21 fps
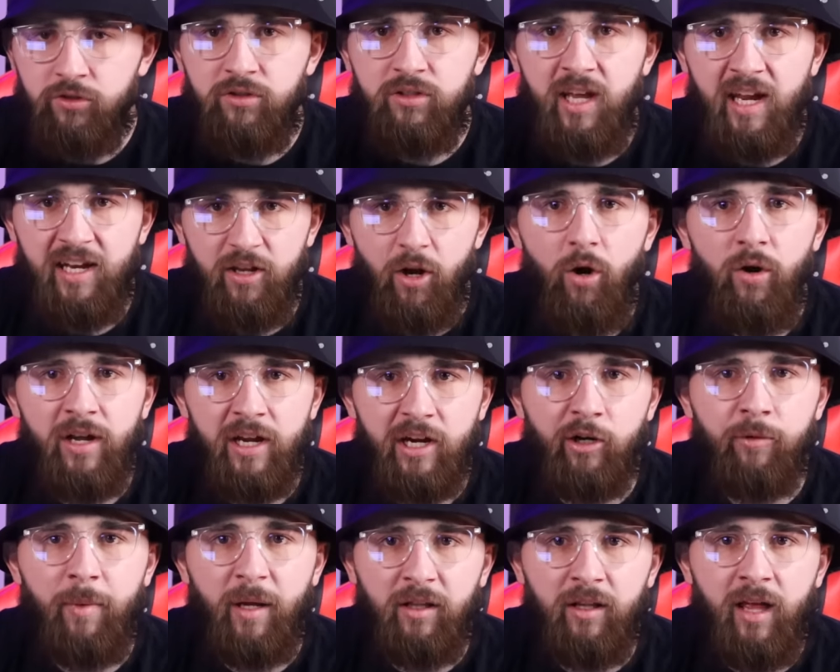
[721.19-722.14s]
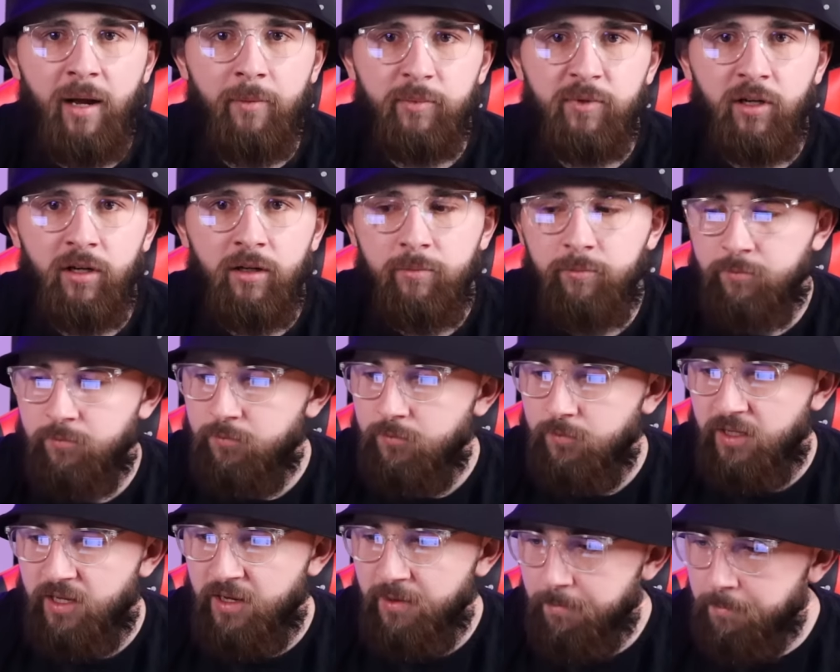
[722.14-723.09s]
Can y'all hear my laptop?
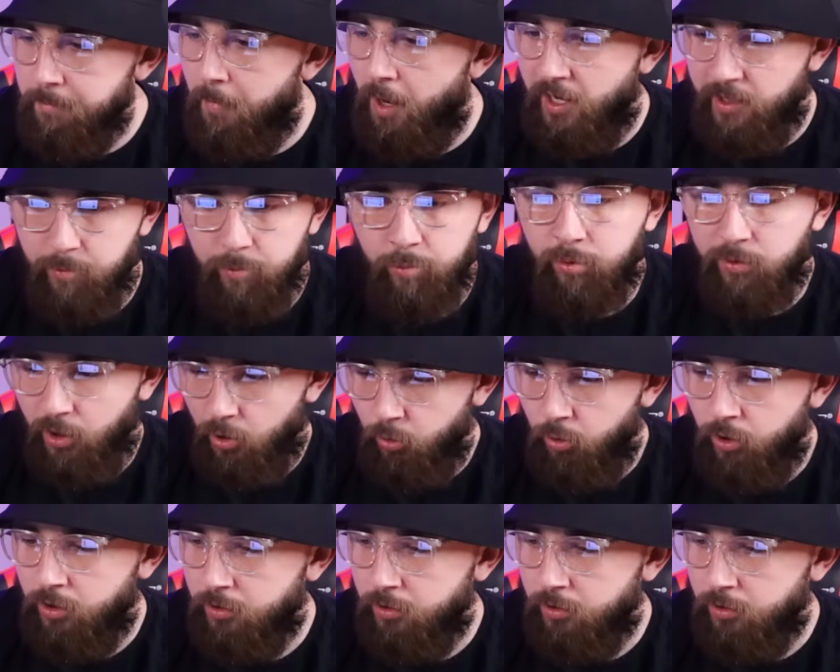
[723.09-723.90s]
It might blow